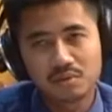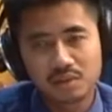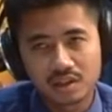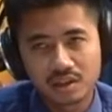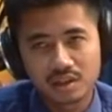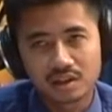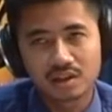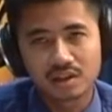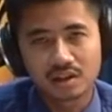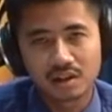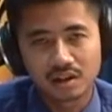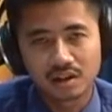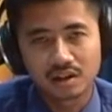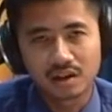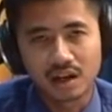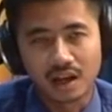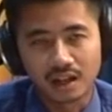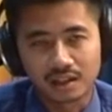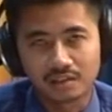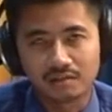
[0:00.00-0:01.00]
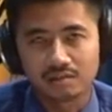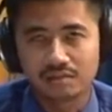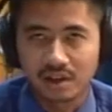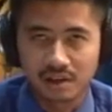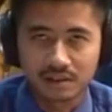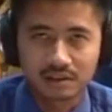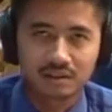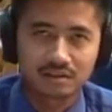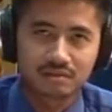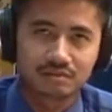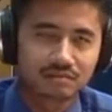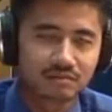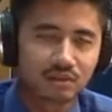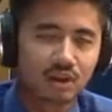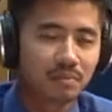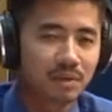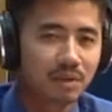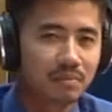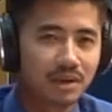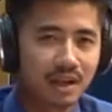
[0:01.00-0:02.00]
we I
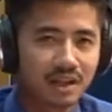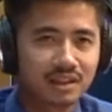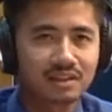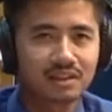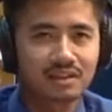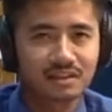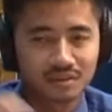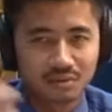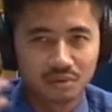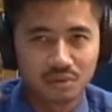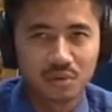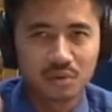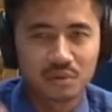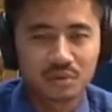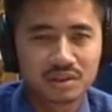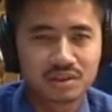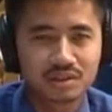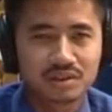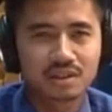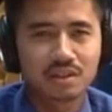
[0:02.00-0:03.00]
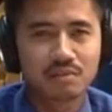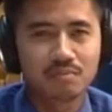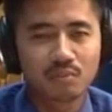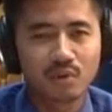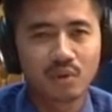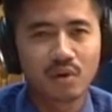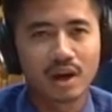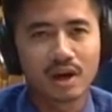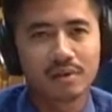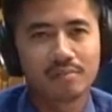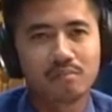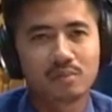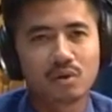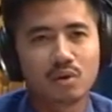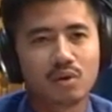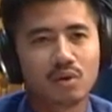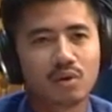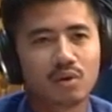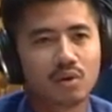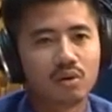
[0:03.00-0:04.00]
think we will see more and
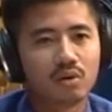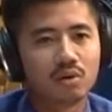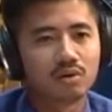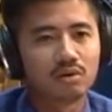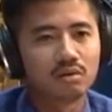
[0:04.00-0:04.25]
more